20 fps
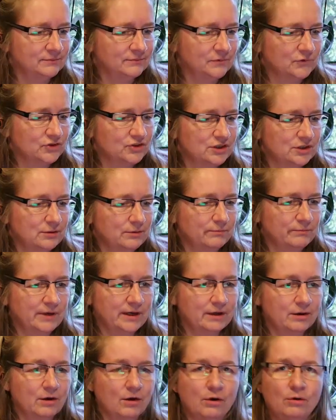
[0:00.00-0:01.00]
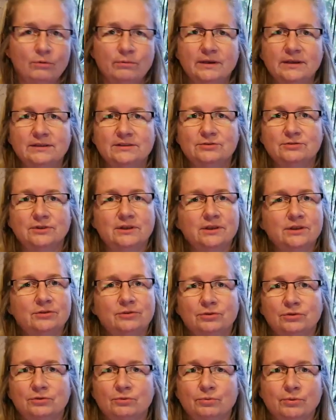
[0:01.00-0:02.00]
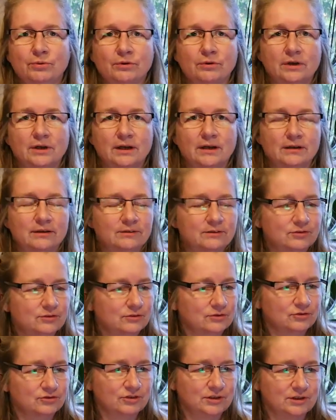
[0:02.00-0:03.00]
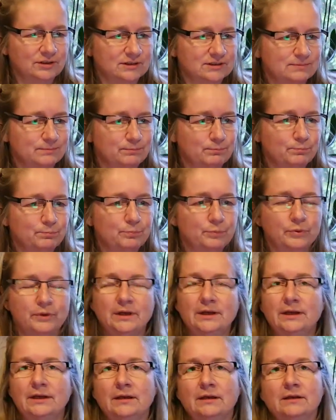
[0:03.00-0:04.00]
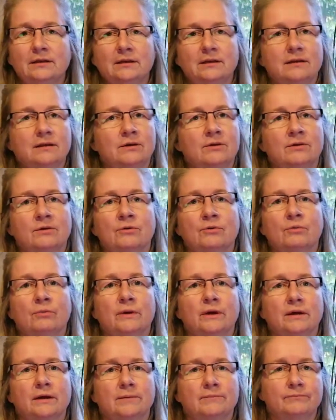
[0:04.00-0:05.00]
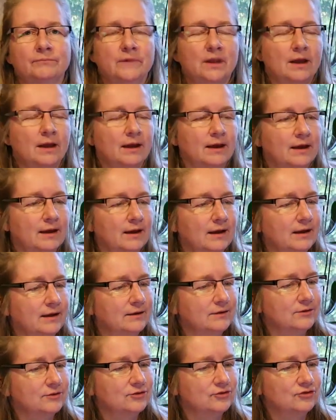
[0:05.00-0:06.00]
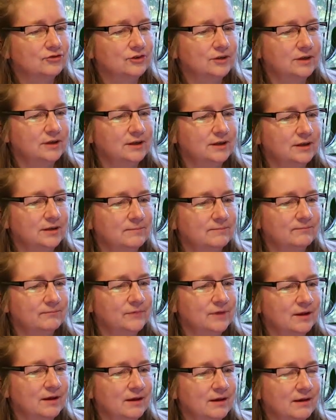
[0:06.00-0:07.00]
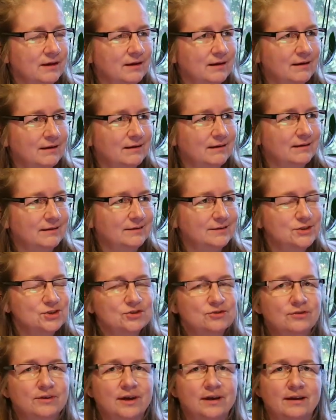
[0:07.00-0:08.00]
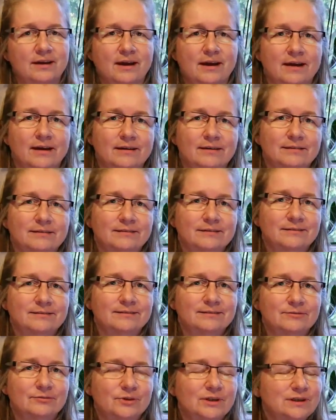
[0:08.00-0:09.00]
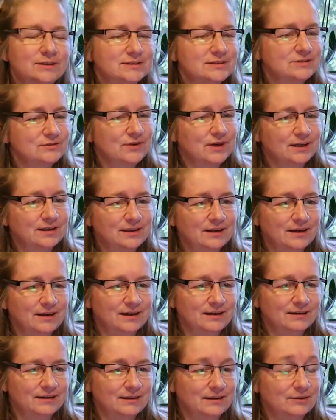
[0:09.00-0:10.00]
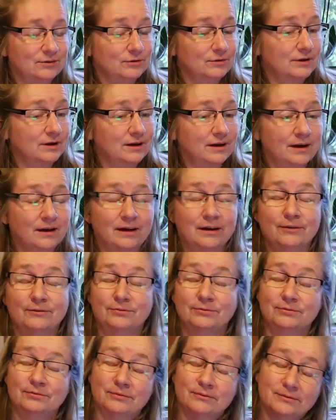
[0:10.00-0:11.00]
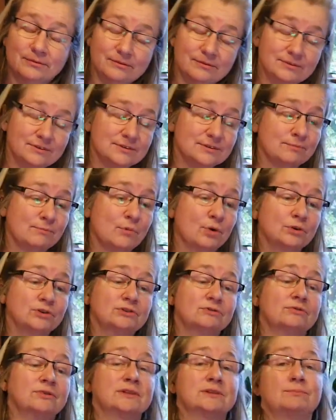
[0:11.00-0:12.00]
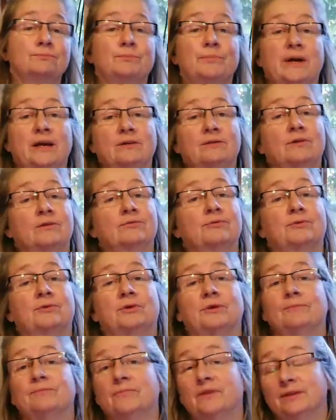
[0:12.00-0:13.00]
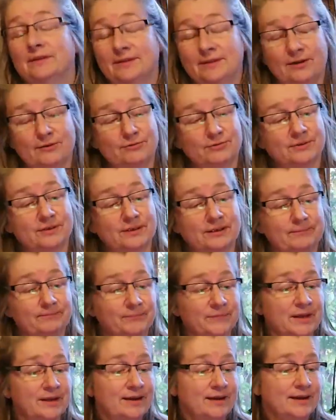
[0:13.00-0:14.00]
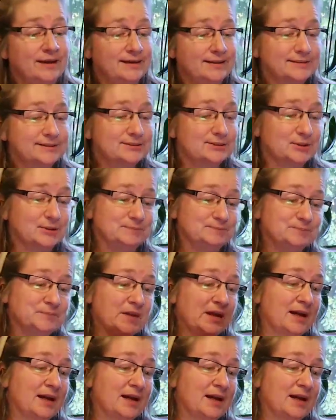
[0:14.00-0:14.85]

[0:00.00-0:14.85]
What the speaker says: She make always really good work, and she is brilliant in her way, and she straight ahead, really straight ahead. Also, I have the most respect of her, definitely. So